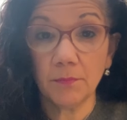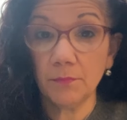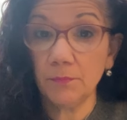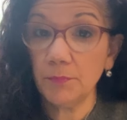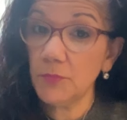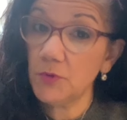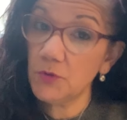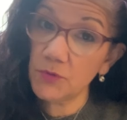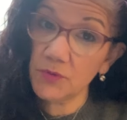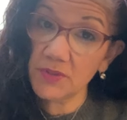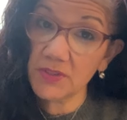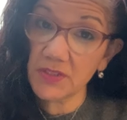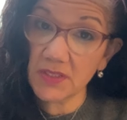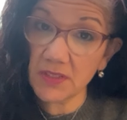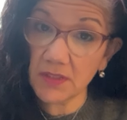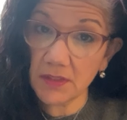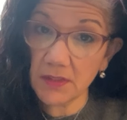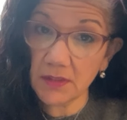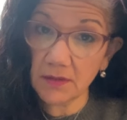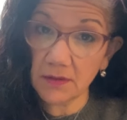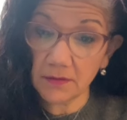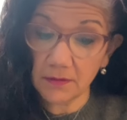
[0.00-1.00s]

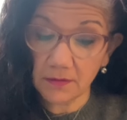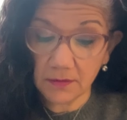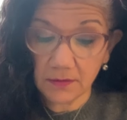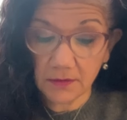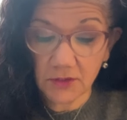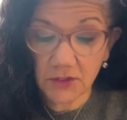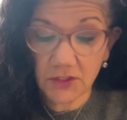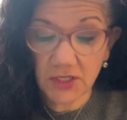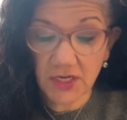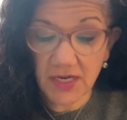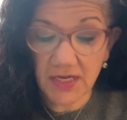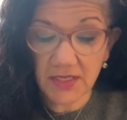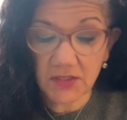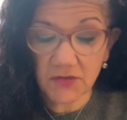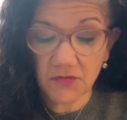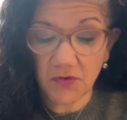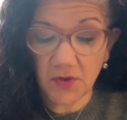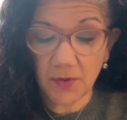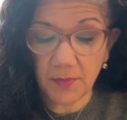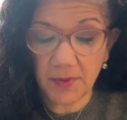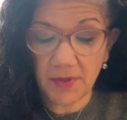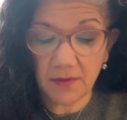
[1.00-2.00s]
Muesli? she asked
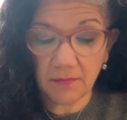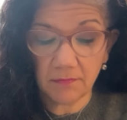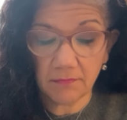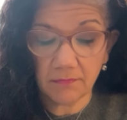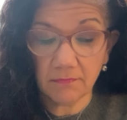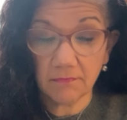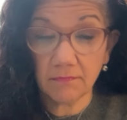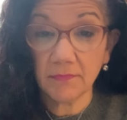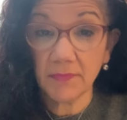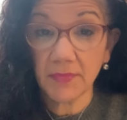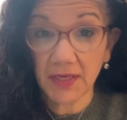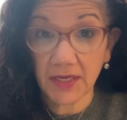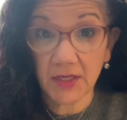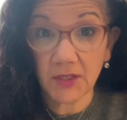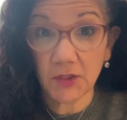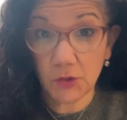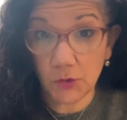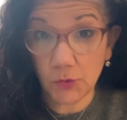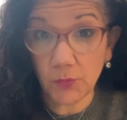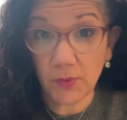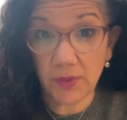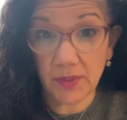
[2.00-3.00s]
Phoebe. Can
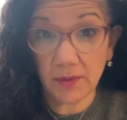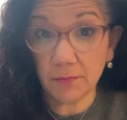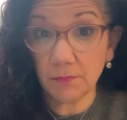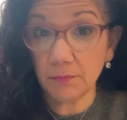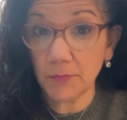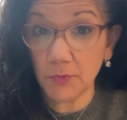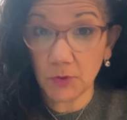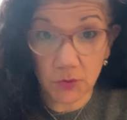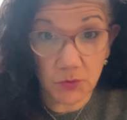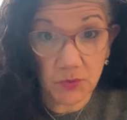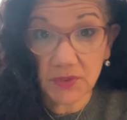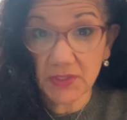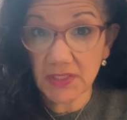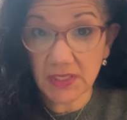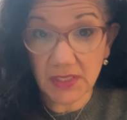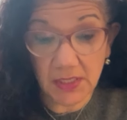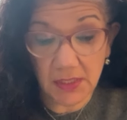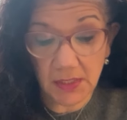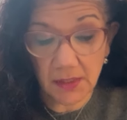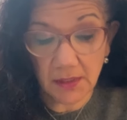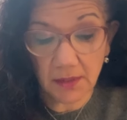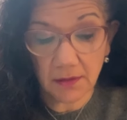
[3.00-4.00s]
you eat
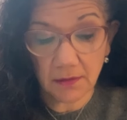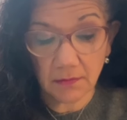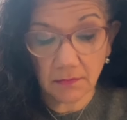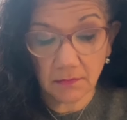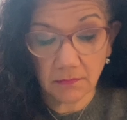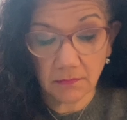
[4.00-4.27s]
muesli?